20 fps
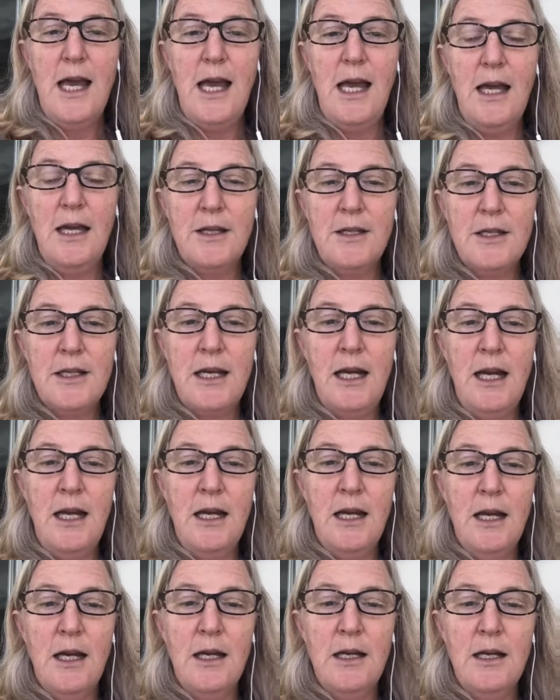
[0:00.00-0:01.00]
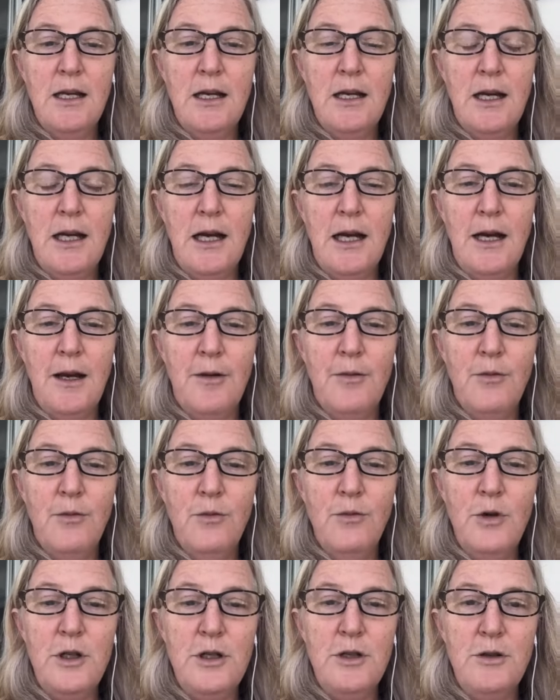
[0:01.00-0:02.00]
as can
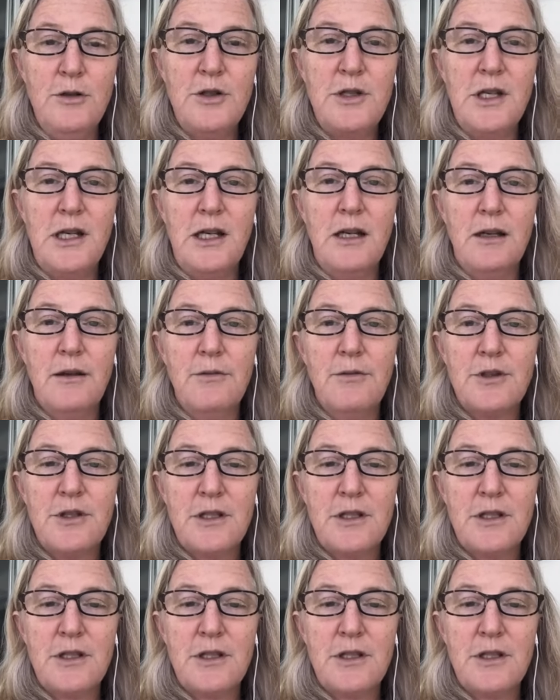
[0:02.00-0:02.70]
reducing